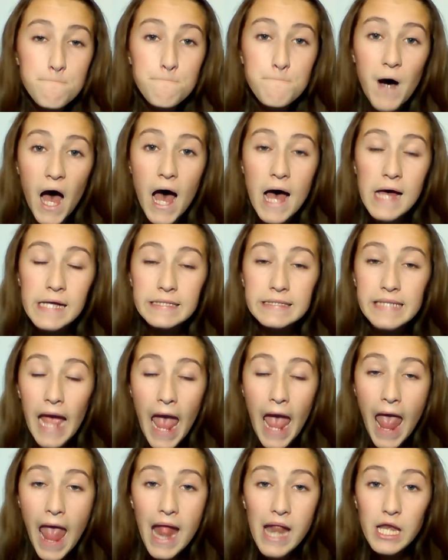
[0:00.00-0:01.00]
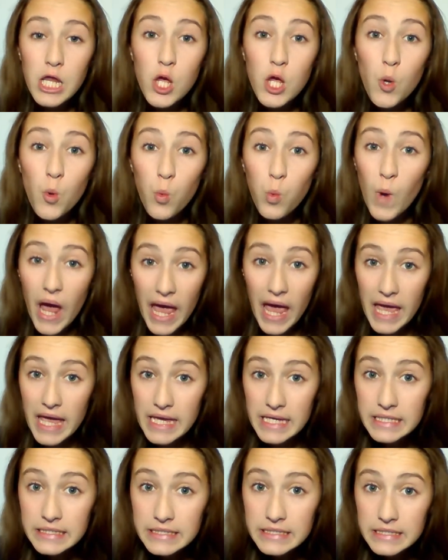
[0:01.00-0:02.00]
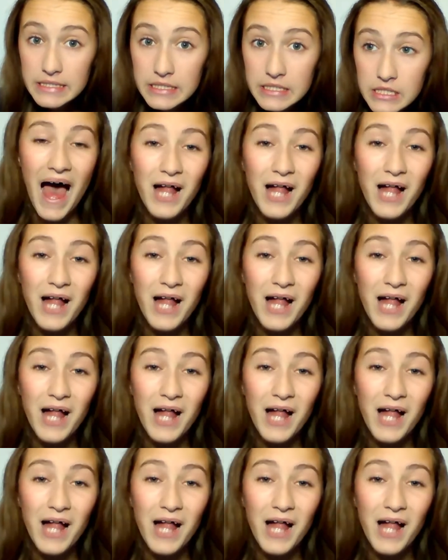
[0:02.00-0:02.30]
But anyways,